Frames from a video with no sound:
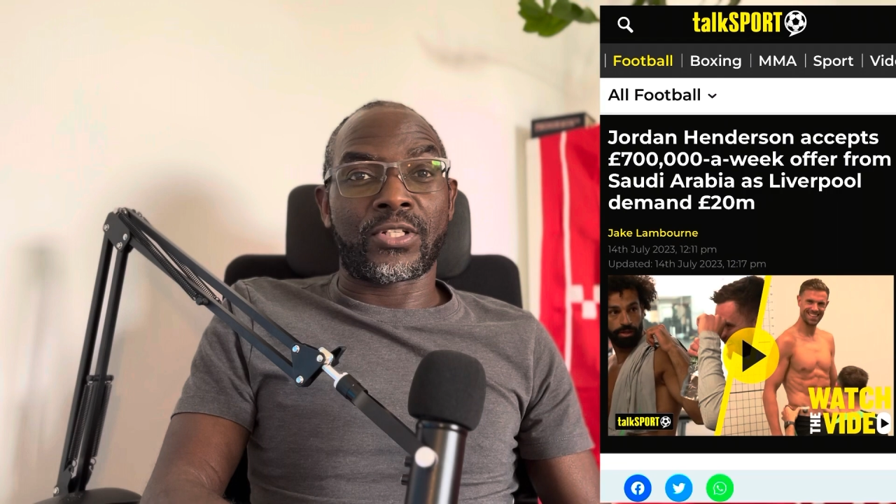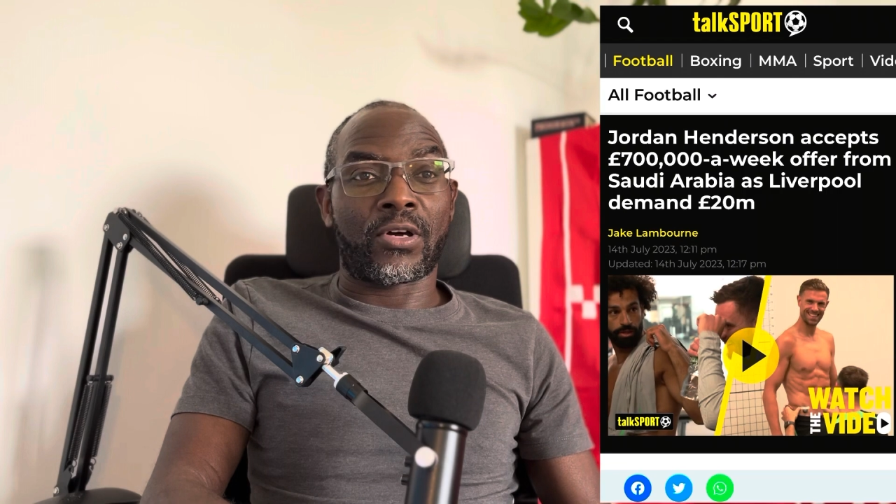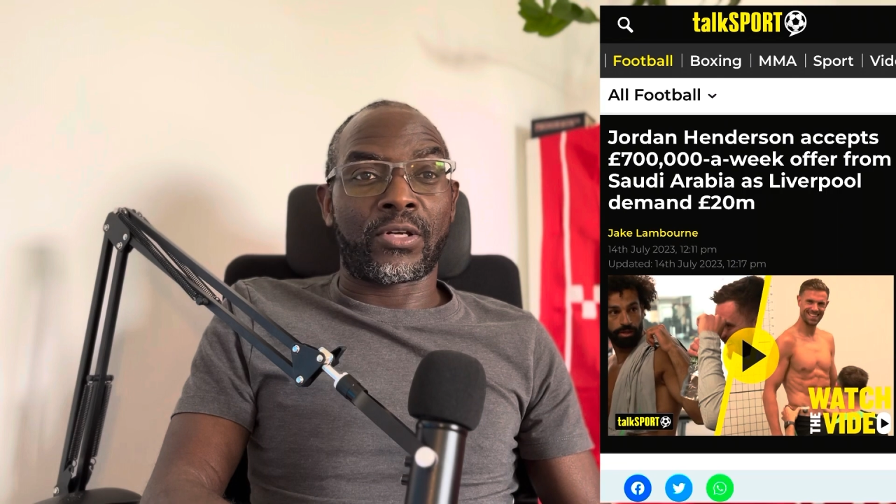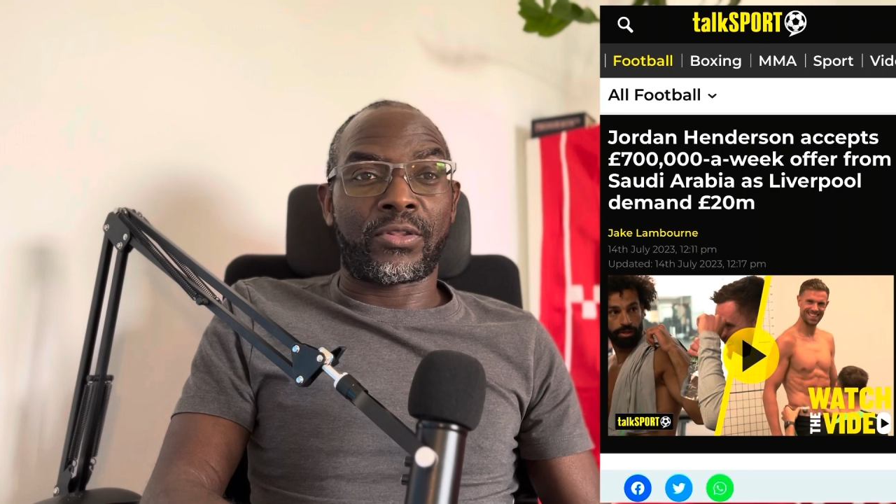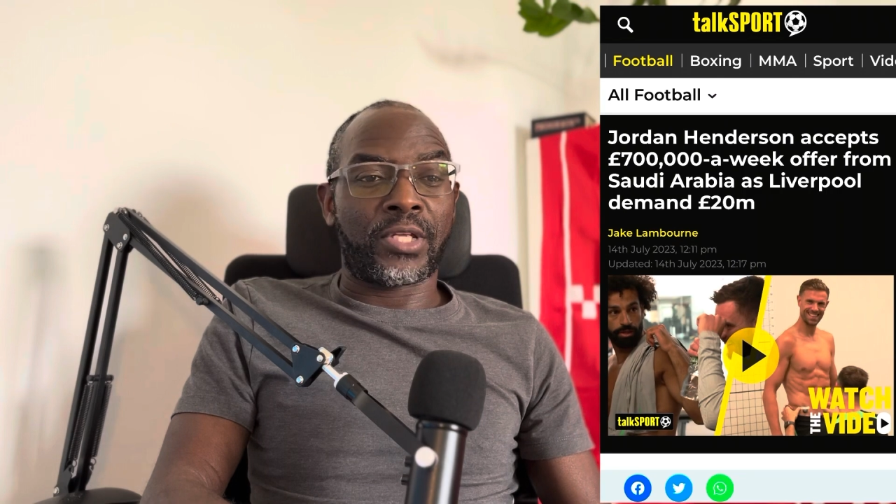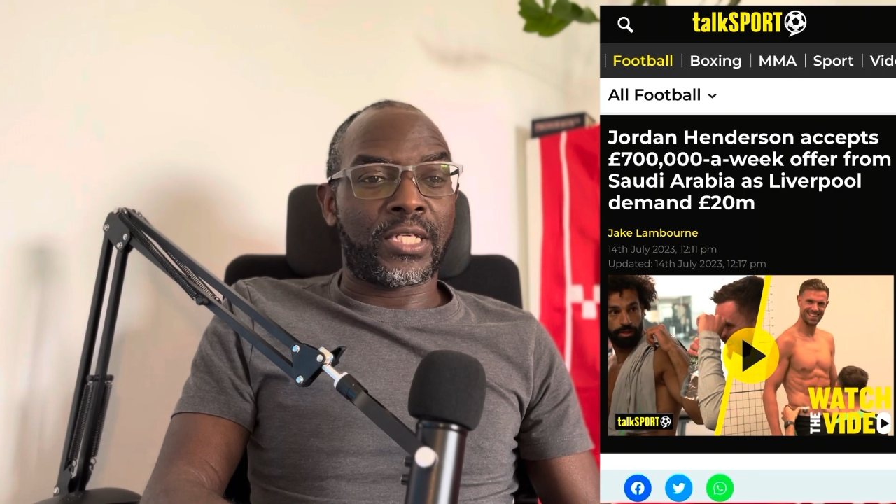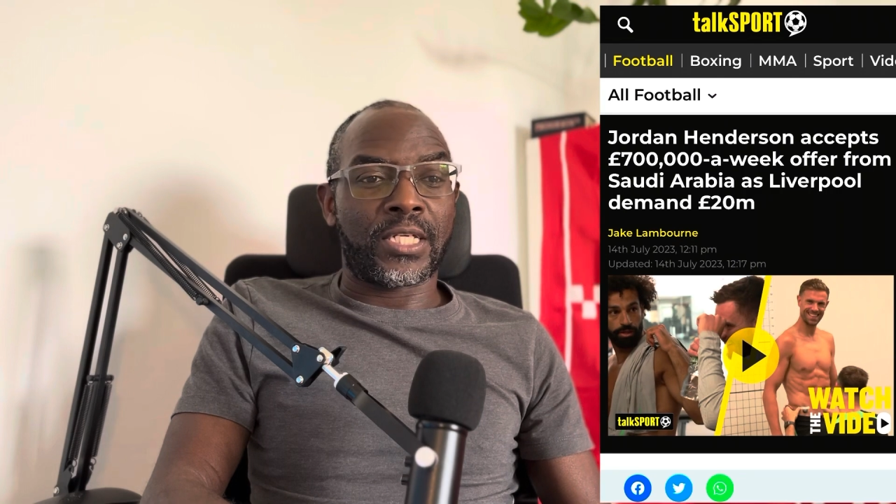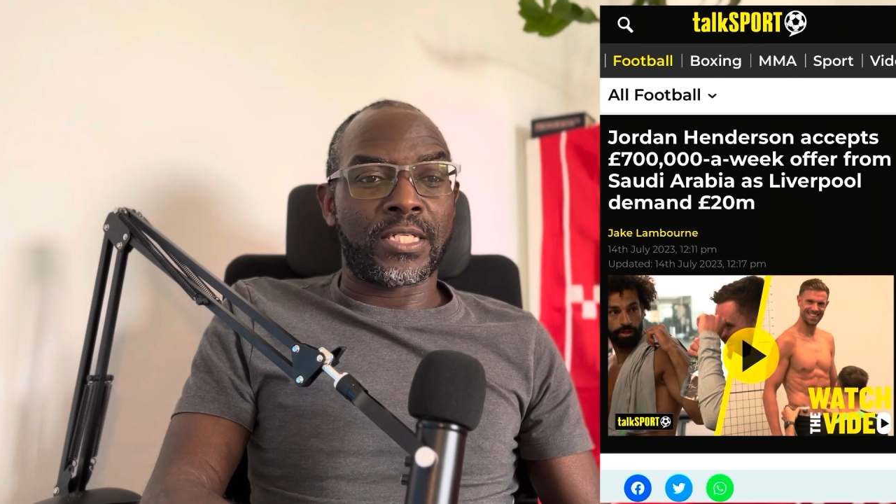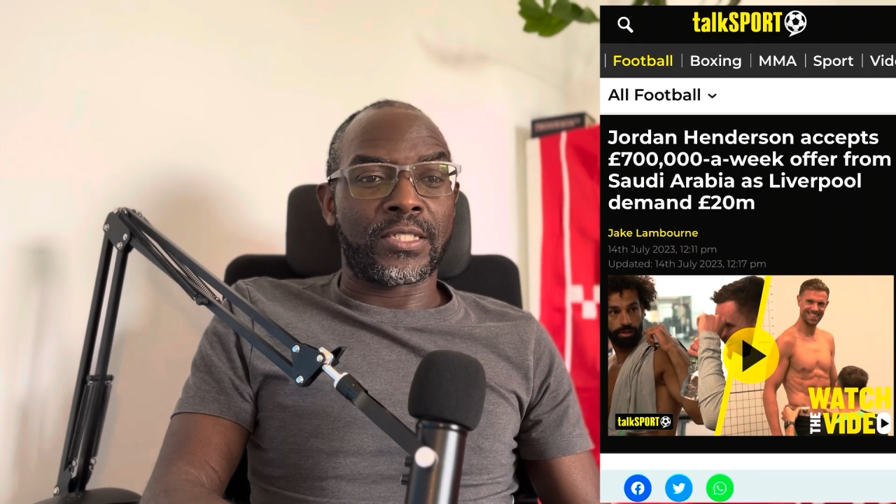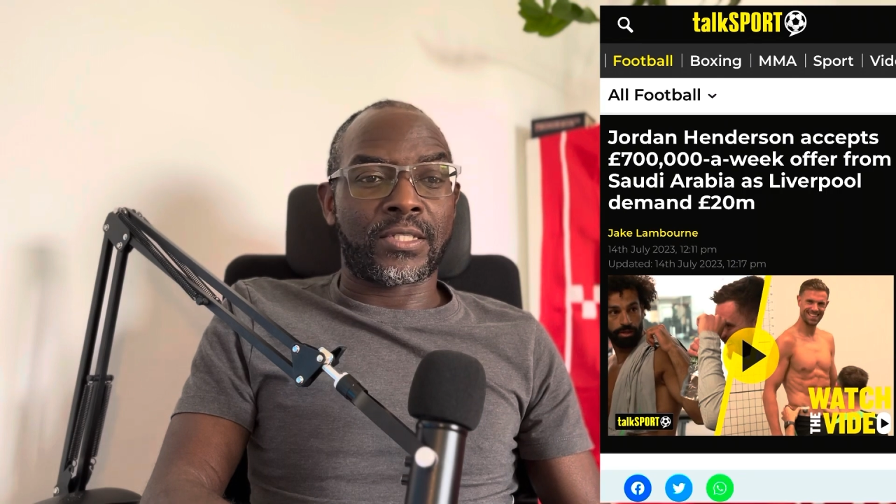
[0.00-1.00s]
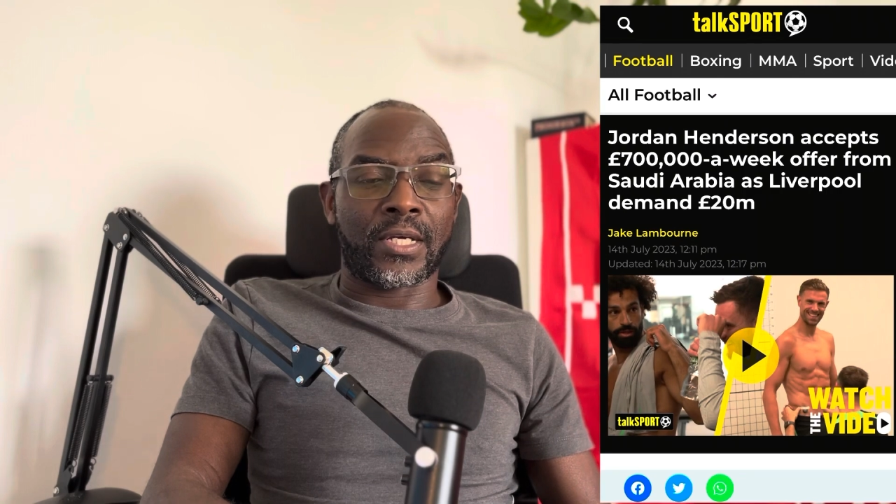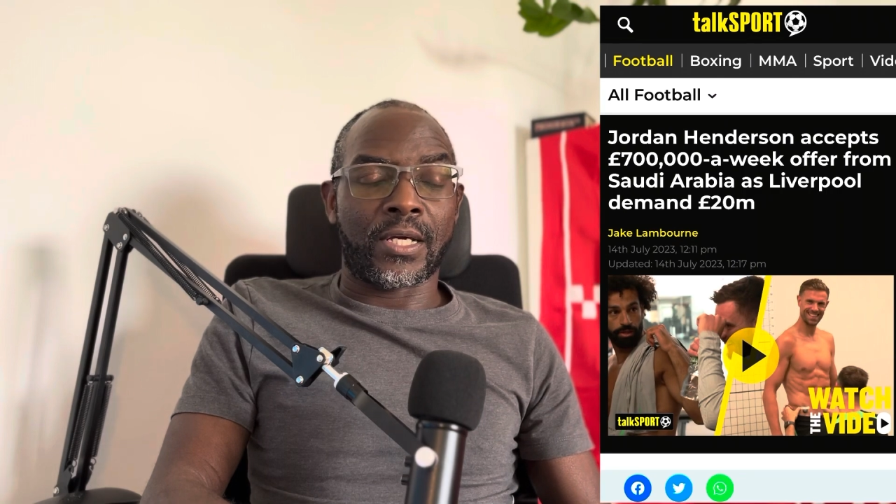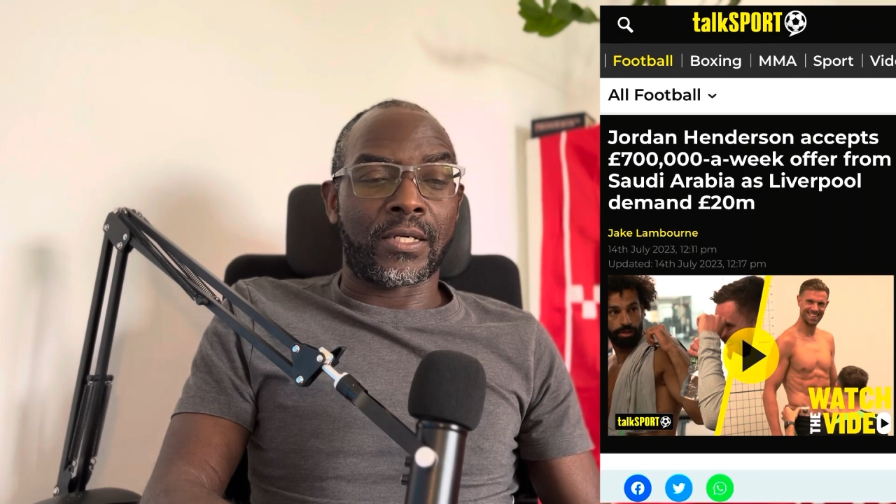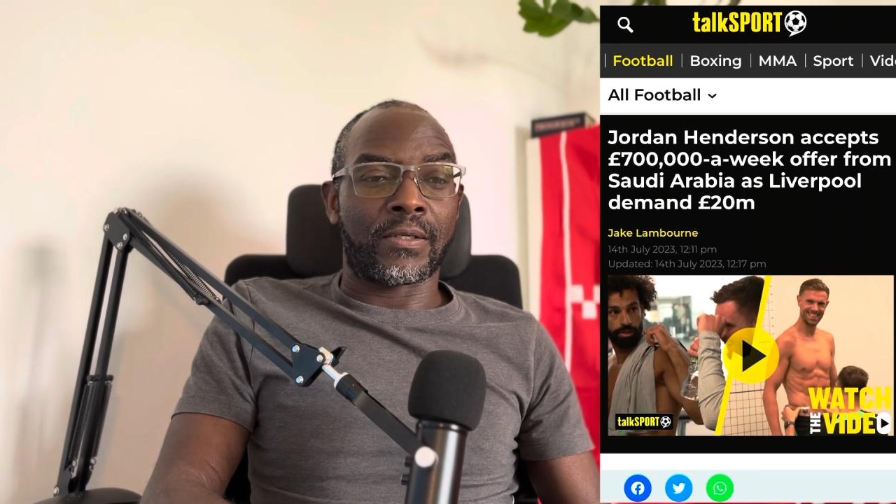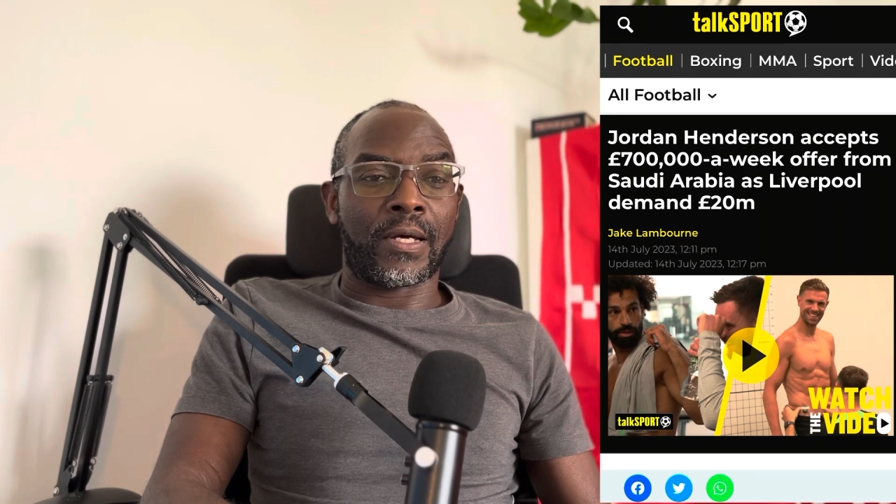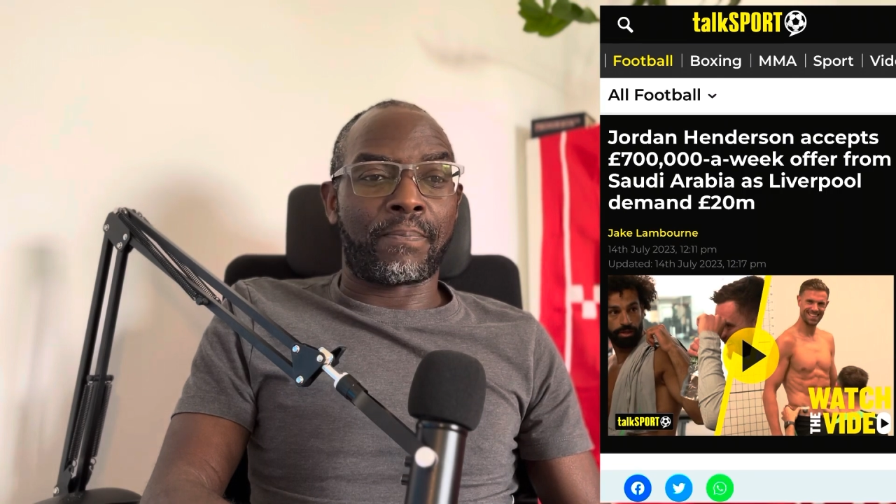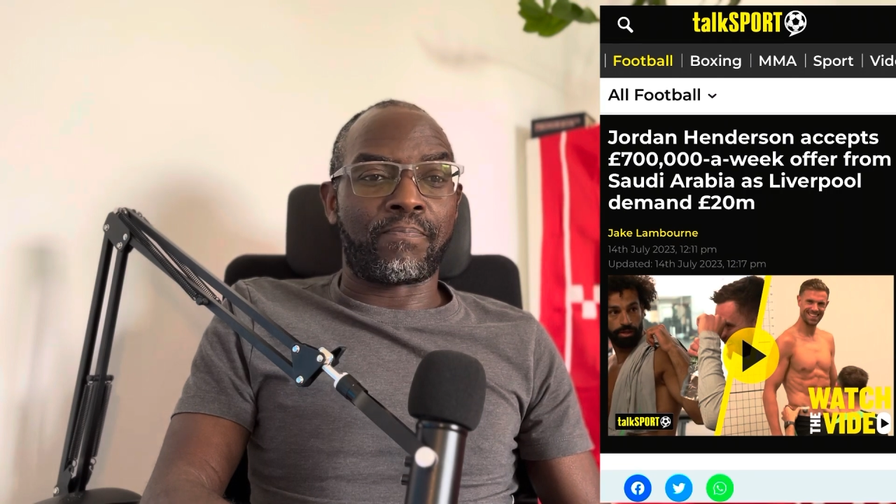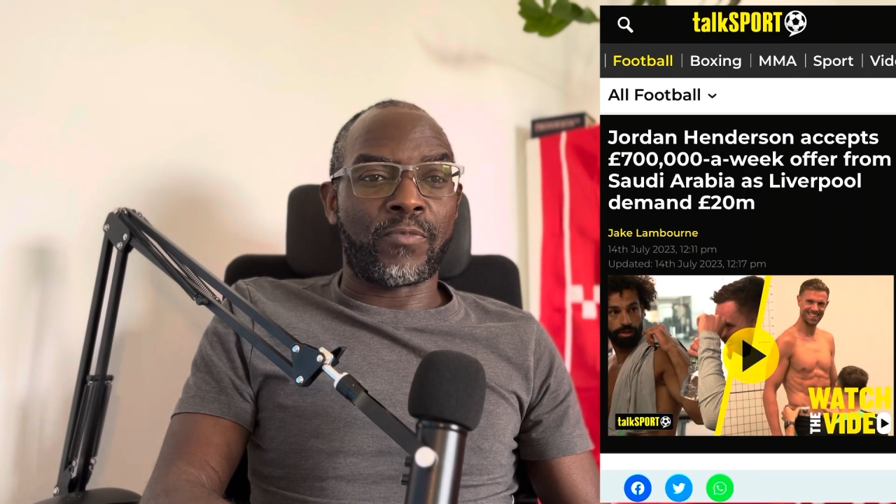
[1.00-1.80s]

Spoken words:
I think he's a